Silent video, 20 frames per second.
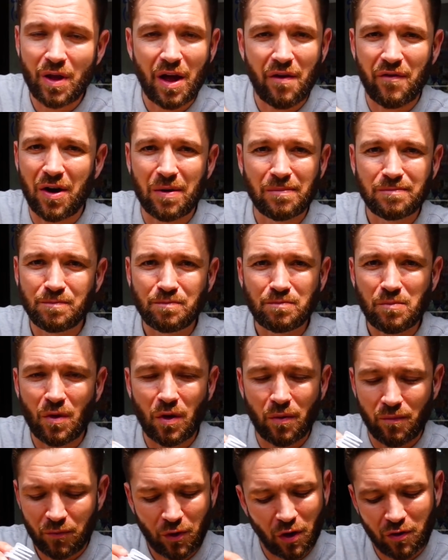Never.
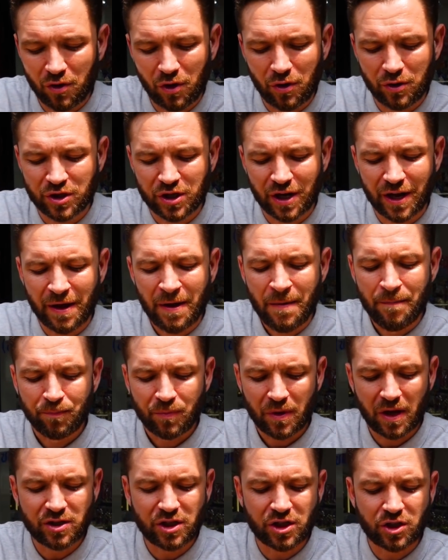Not usually.
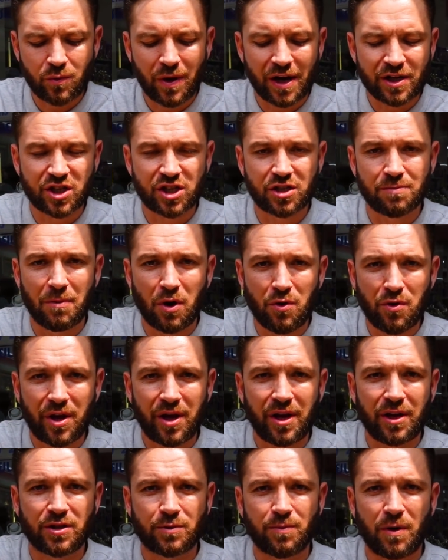It's just quite
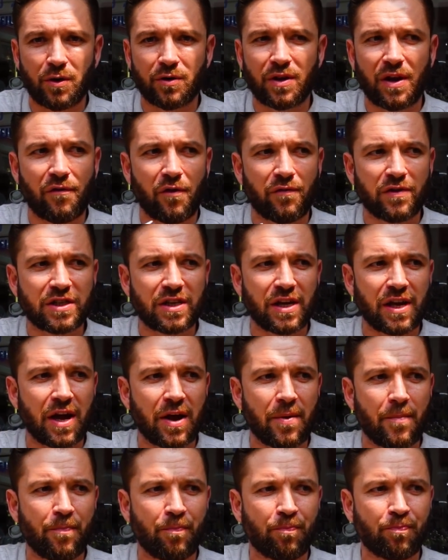smoky as well. They've obviously,
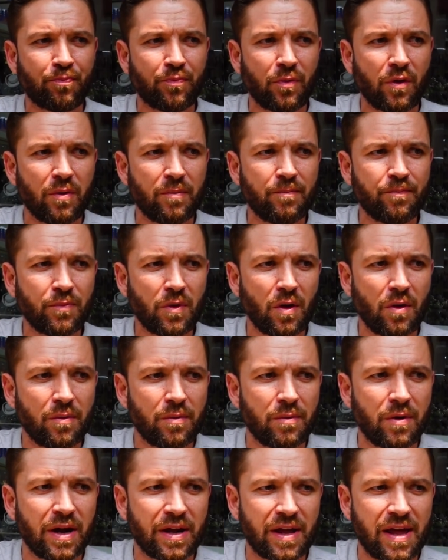I
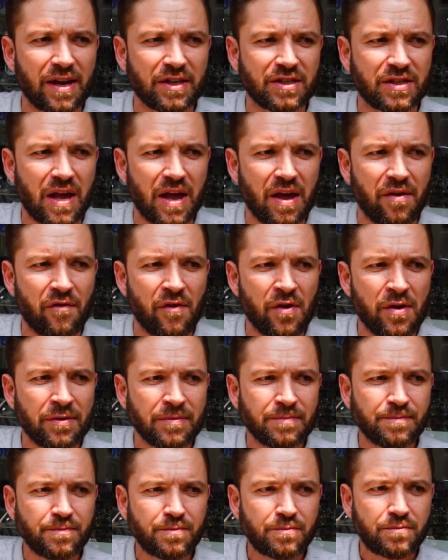guess they've
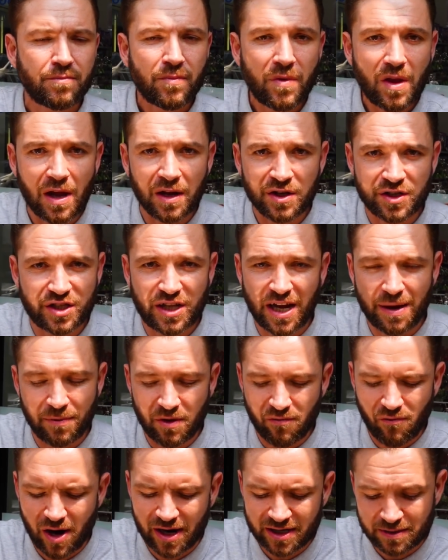steamed
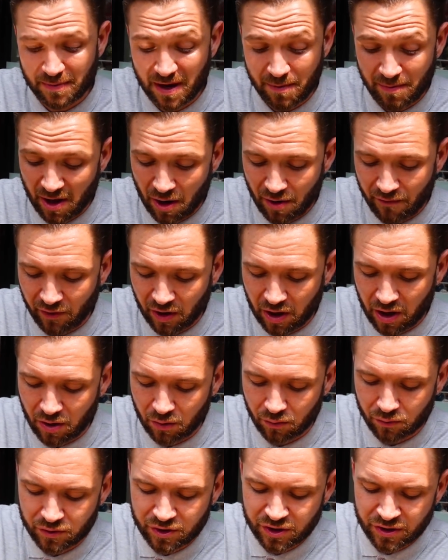the rice maybe over
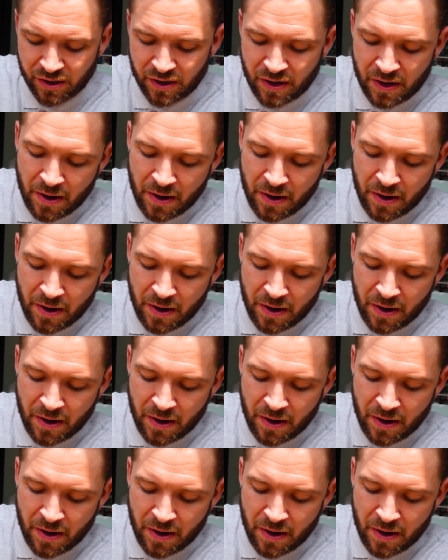coals.